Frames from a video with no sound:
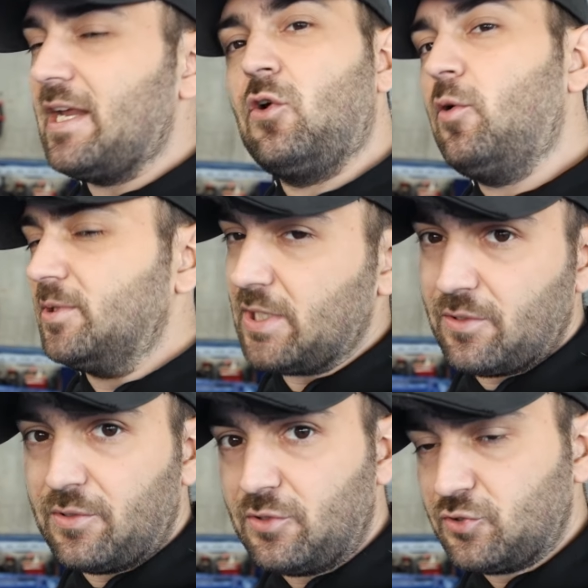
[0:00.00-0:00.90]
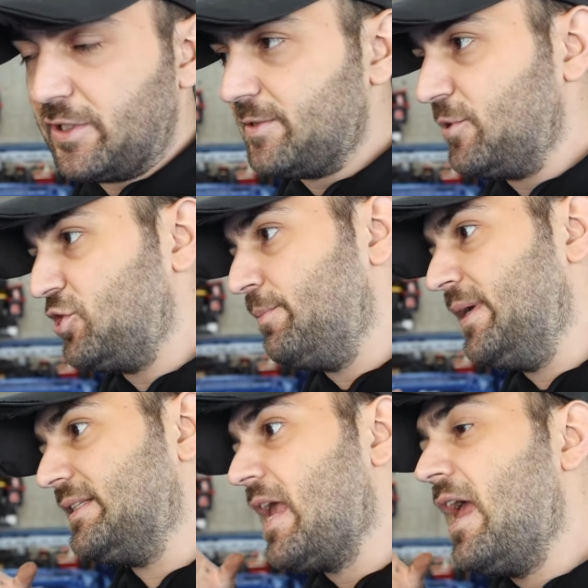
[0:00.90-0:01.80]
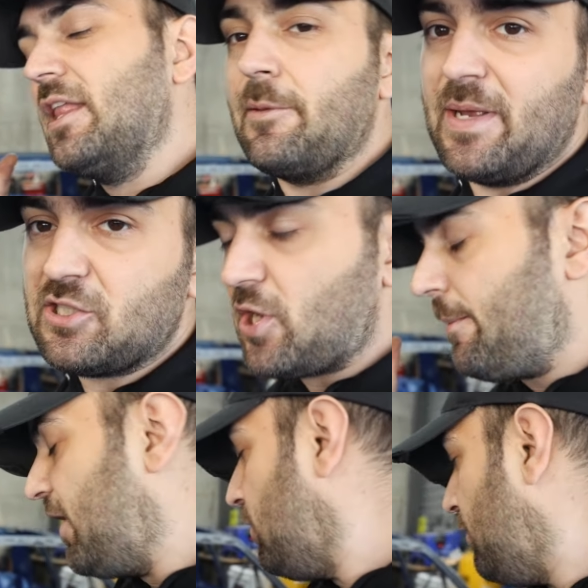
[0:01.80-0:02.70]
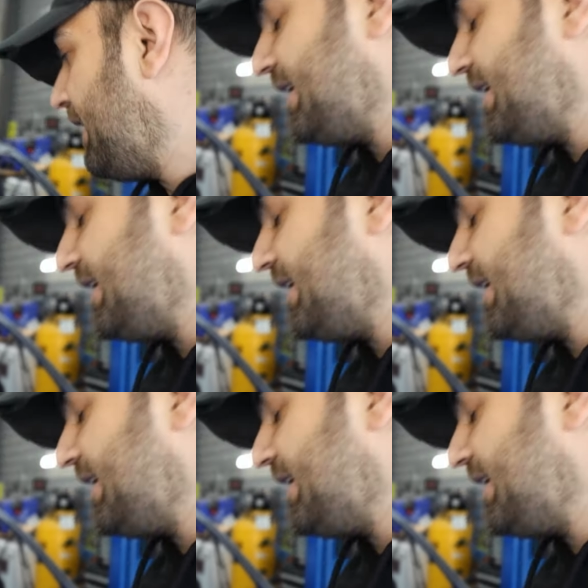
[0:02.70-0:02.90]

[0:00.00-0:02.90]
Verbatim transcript: and a whole bunch of other little transmission bits, the pitch stop mount, all